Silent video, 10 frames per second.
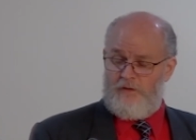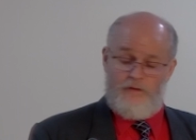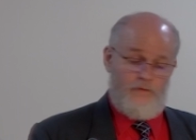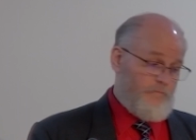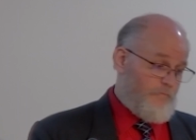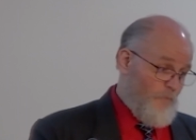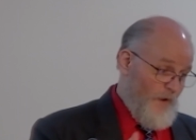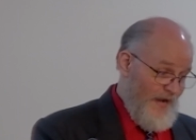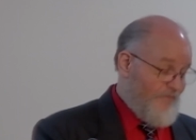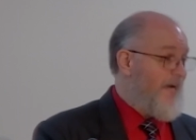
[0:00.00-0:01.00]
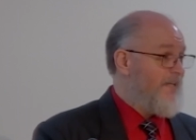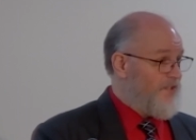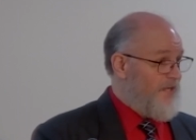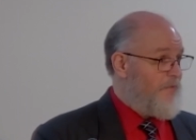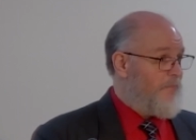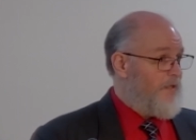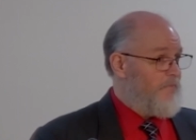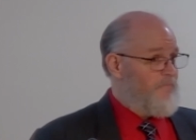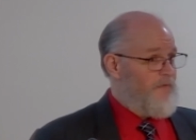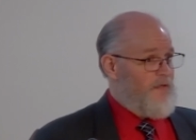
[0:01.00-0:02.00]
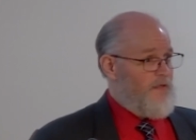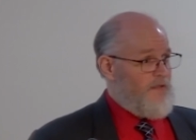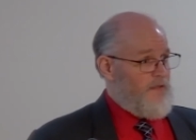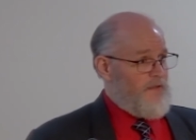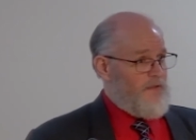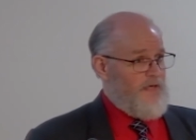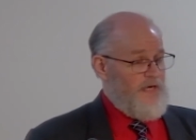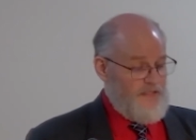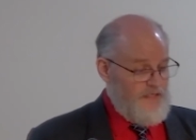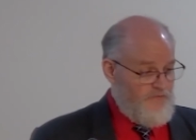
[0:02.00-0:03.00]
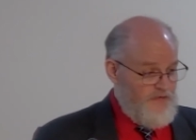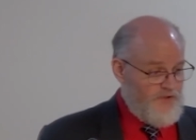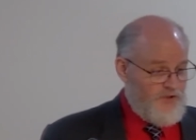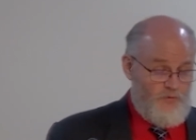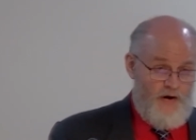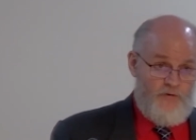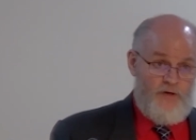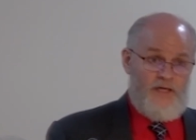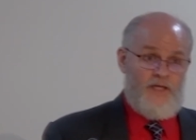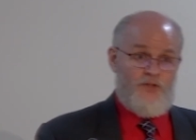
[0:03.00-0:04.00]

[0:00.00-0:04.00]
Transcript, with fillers: Well, we have that statement in the events surrounding